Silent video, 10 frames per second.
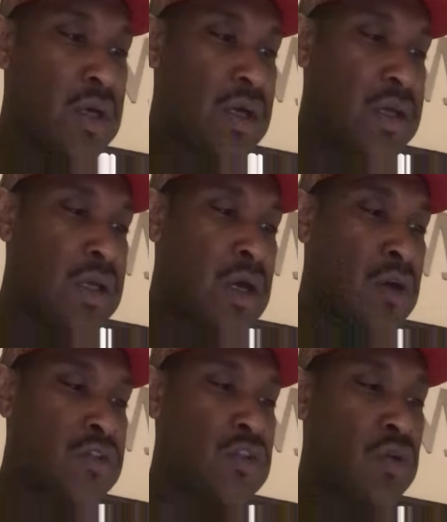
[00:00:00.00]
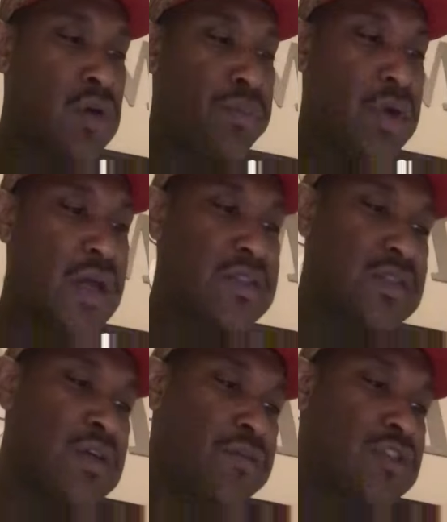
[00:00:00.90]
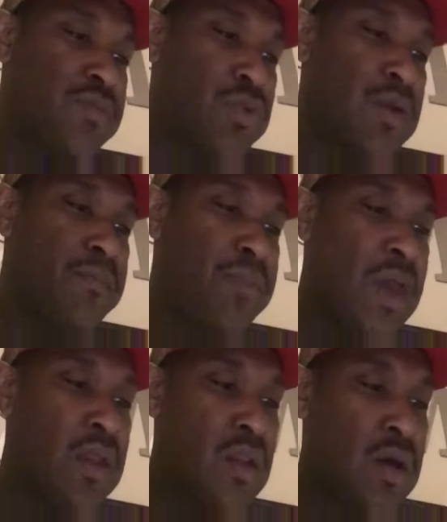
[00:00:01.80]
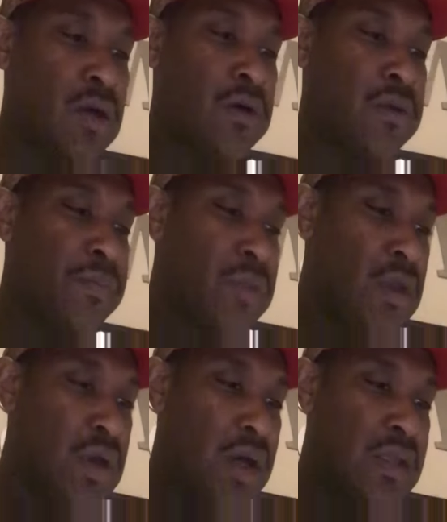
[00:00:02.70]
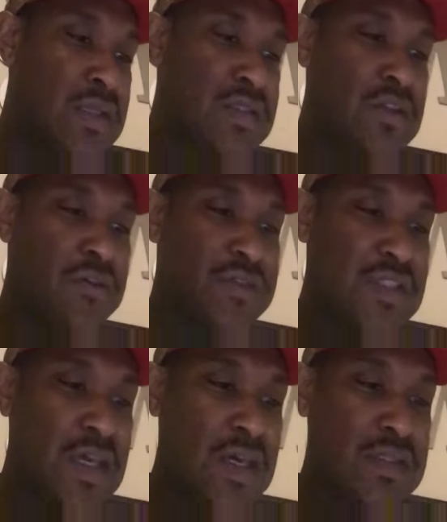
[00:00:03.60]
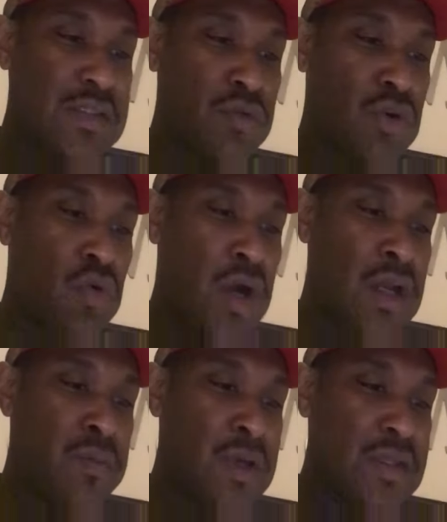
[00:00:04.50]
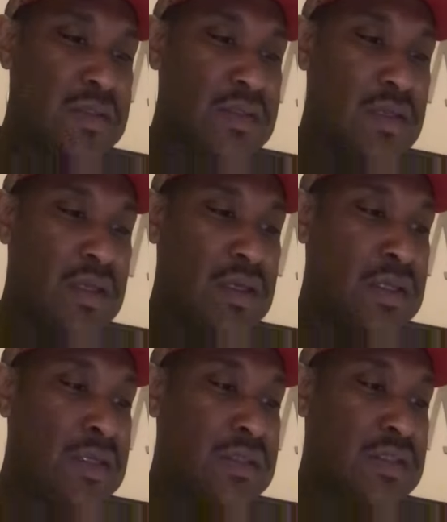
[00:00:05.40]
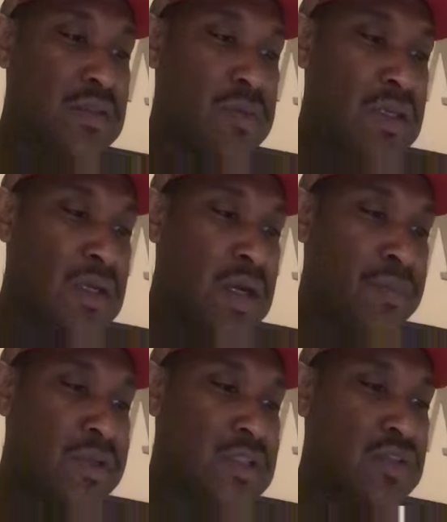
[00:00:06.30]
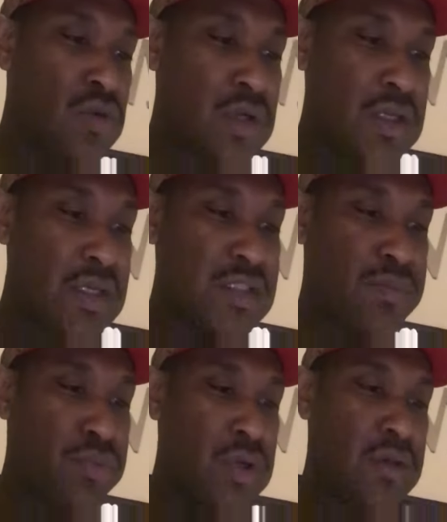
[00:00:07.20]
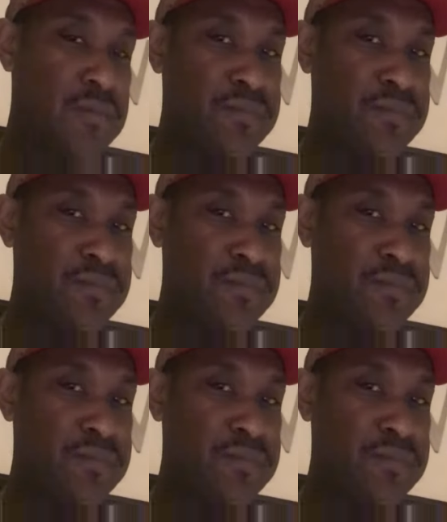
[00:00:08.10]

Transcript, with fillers: Uh, it also comprises of a sprint backlog, a list of tasks and requirements that needs to be accomplished during the next sprint.